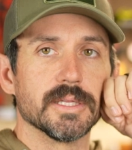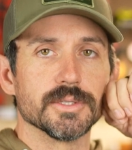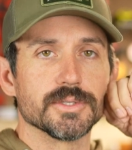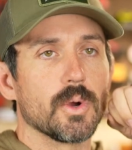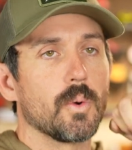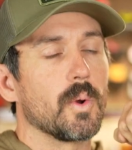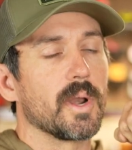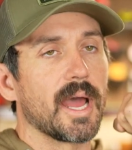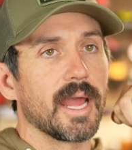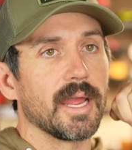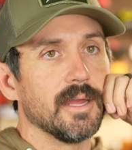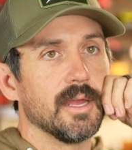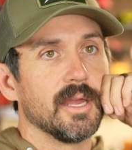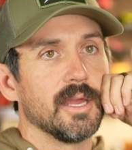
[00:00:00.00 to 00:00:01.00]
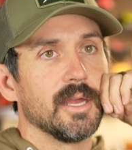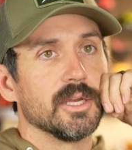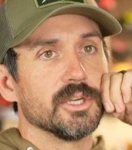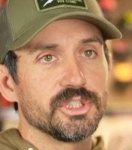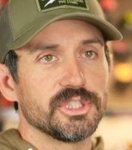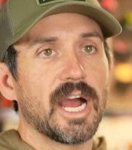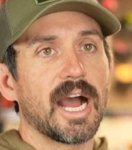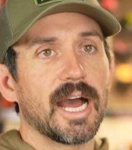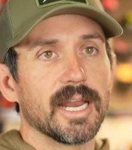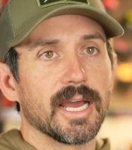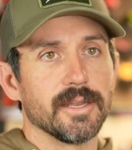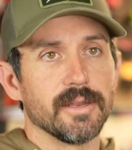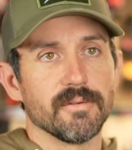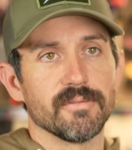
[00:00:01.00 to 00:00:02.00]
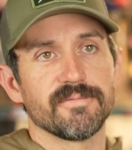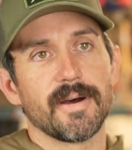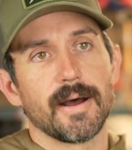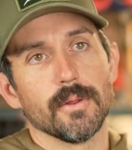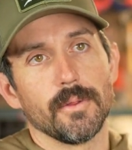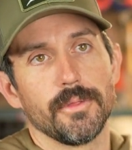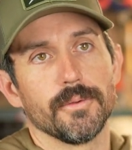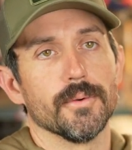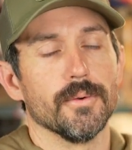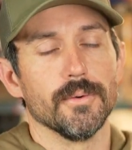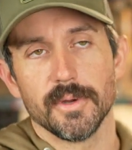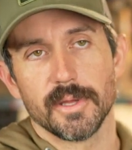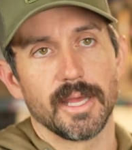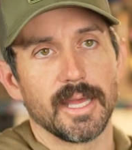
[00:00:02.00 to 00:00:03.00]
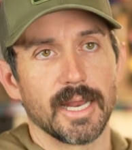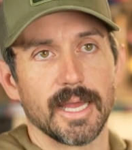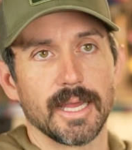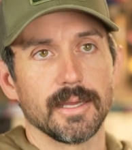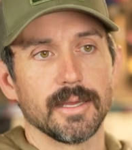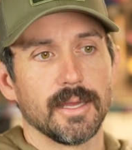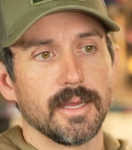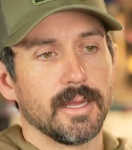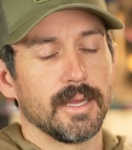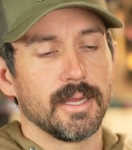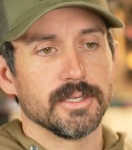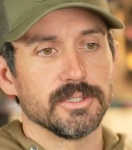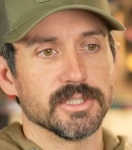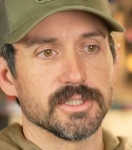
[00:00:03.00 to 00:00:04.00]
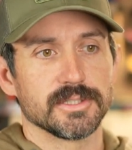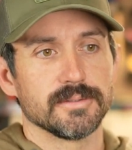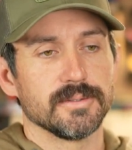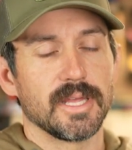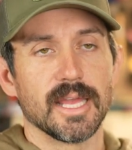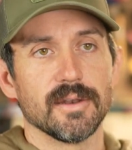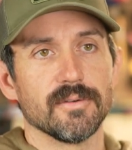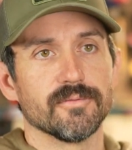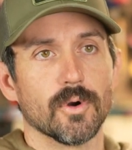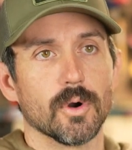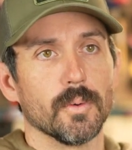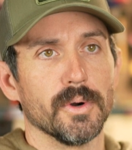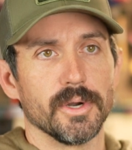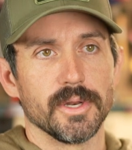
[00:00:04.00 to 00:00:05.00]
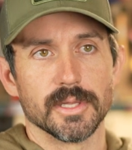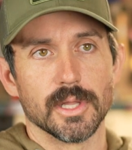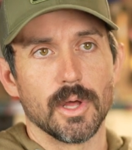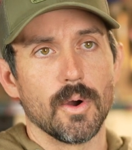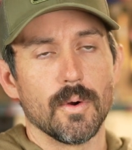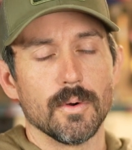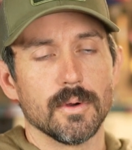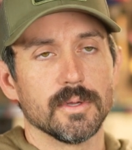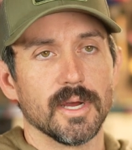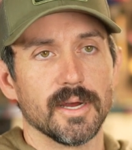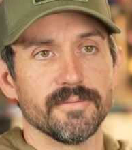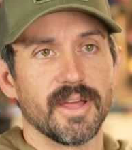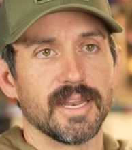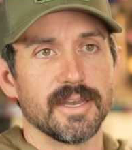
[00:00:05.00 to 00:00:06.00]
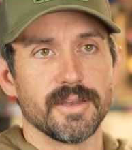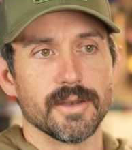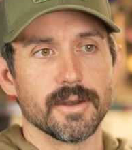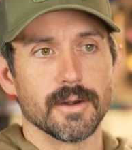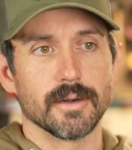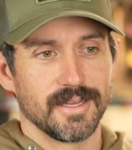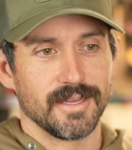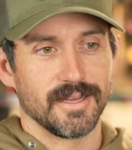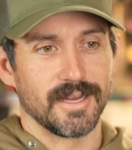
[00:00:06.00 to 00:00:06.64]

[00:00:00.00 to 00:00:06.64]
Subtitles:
And so when I shot, I didn't follow through, and I just hit forward and low of that deer.